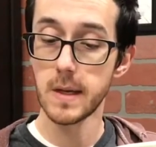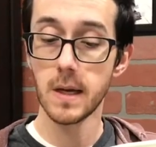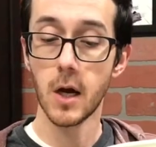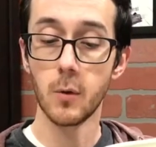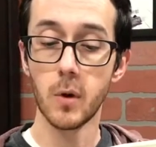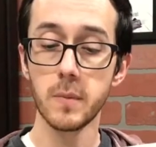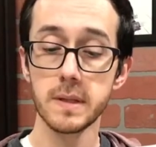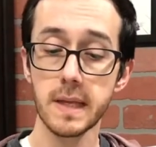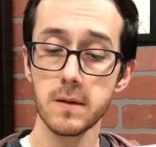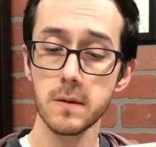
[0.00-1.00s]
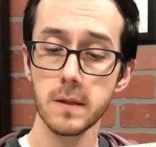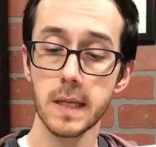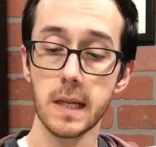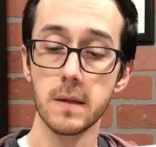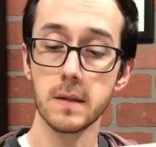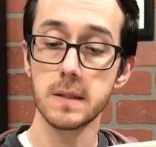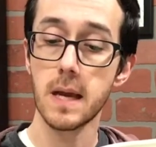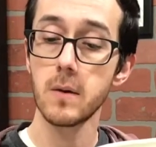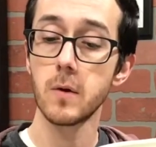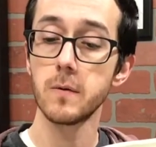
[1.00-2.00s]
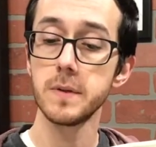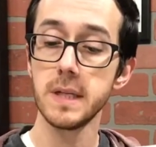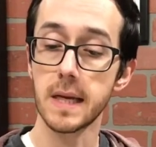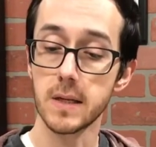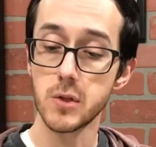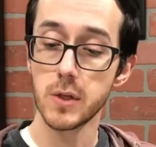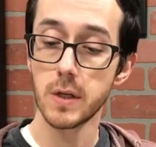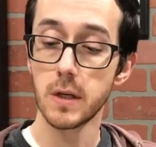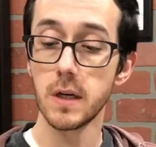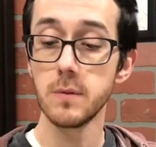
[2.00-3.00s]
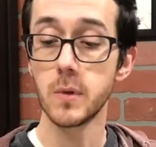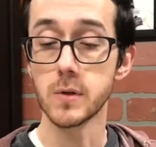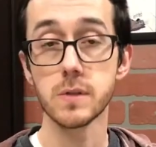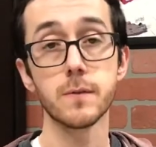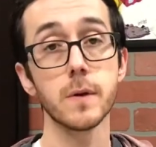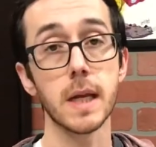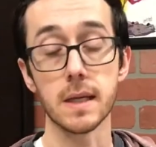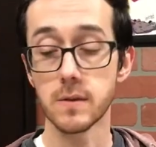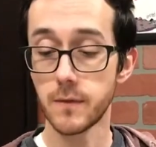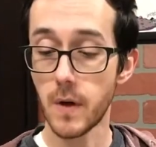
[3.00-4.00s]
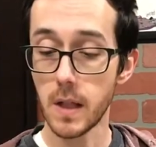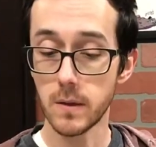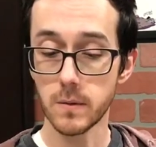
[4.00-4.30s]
A moment later, he looked down over the edge and motioned for Hank to follow.